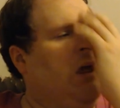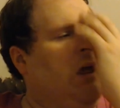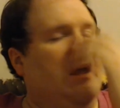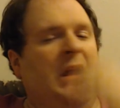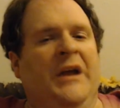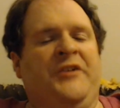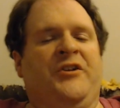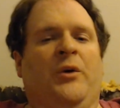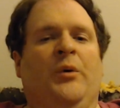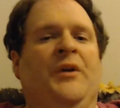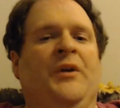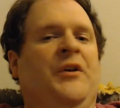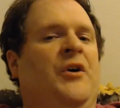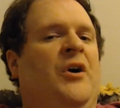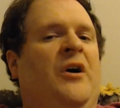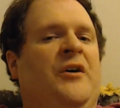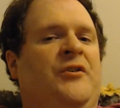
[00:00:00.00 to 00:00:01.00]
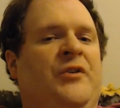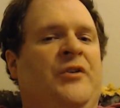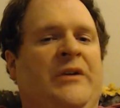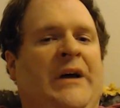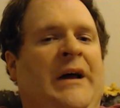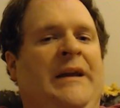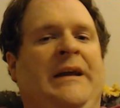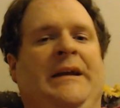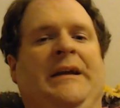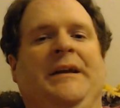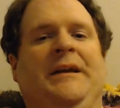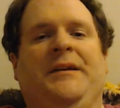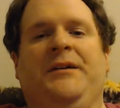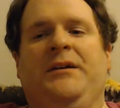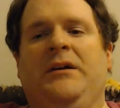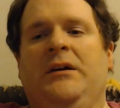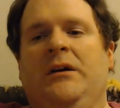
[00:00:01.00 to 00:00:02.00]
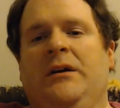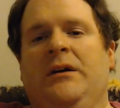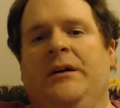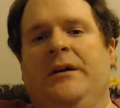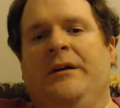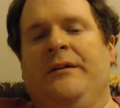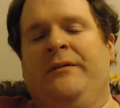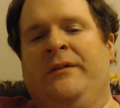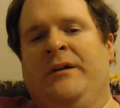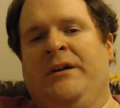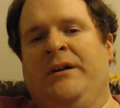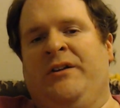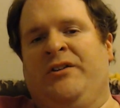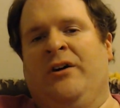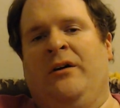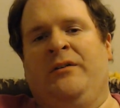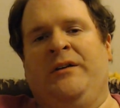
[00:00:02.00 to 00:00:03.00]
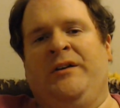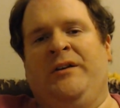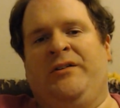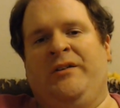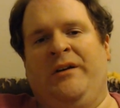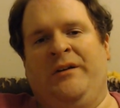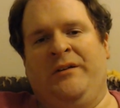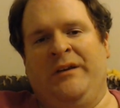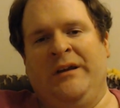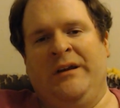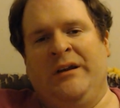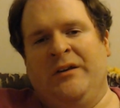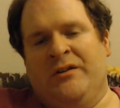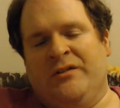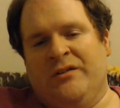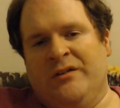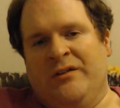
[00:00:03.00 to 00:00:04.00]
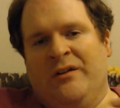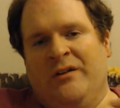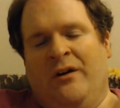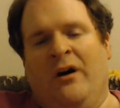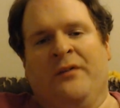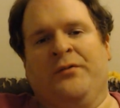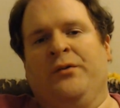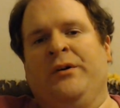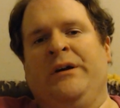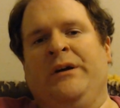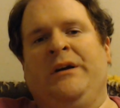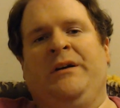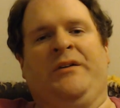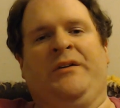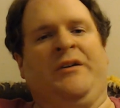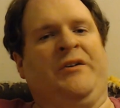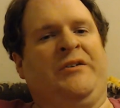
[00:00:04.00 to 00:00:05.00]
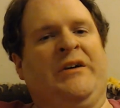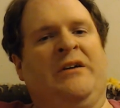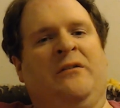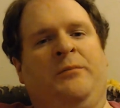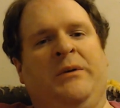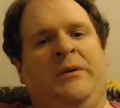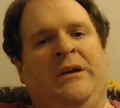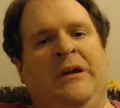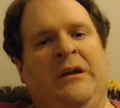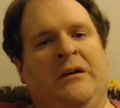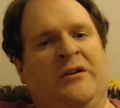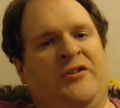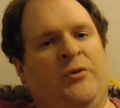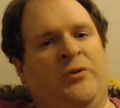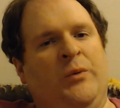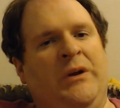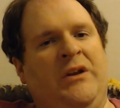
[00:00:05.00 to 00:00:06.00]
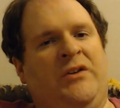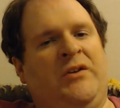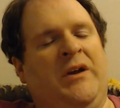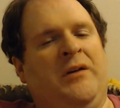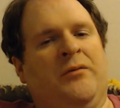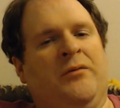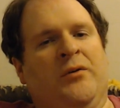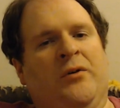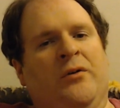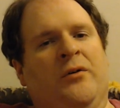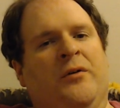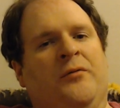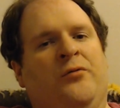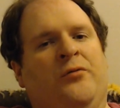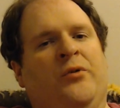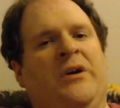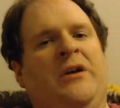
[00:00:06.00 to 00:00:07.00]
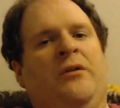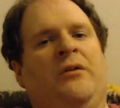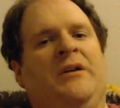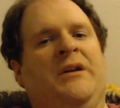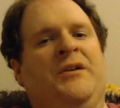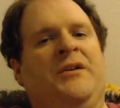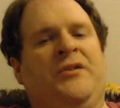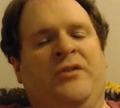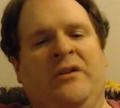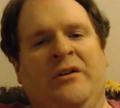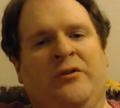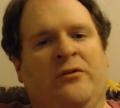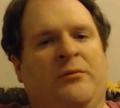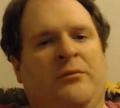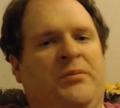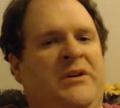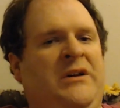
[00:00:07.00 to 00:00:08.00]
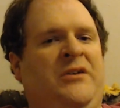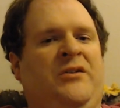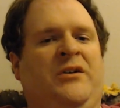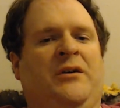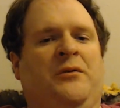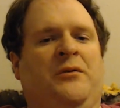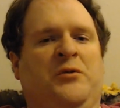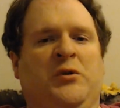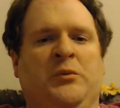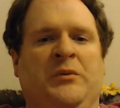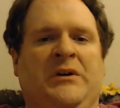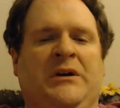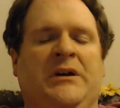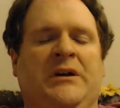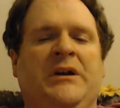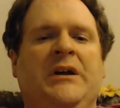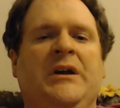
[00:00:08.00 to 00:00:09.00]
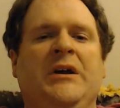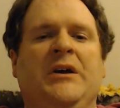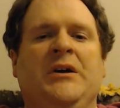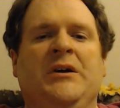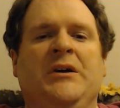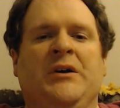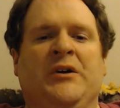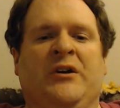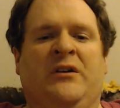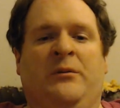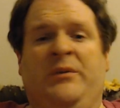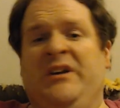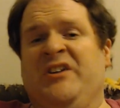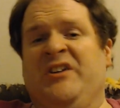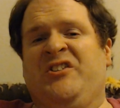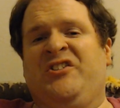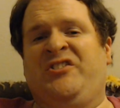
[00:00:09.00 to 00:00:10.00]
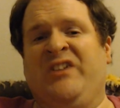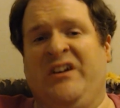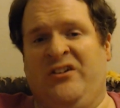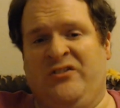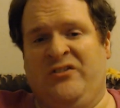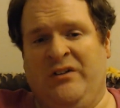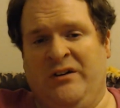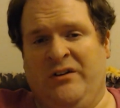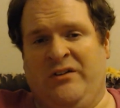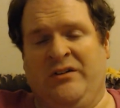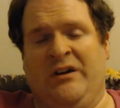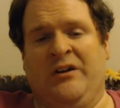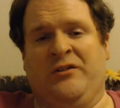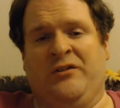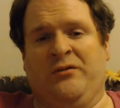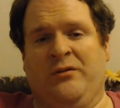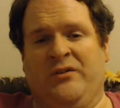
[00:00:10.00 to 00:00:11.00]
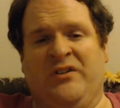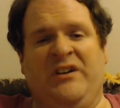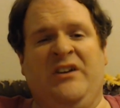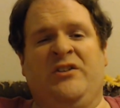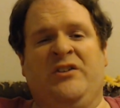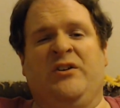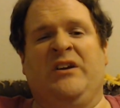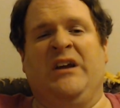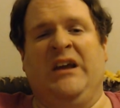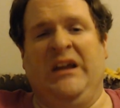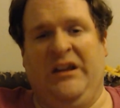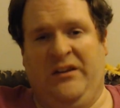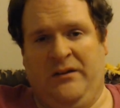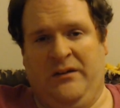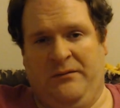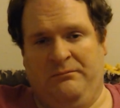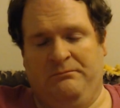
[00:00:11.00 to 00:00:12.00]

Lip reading: And so when their hearts are not in it, they saw these offerings, instead of being a sweet savor or a fragrant incense or a pleasing aroma, they're going to be a stench in his nostrils, and he's going to hate them.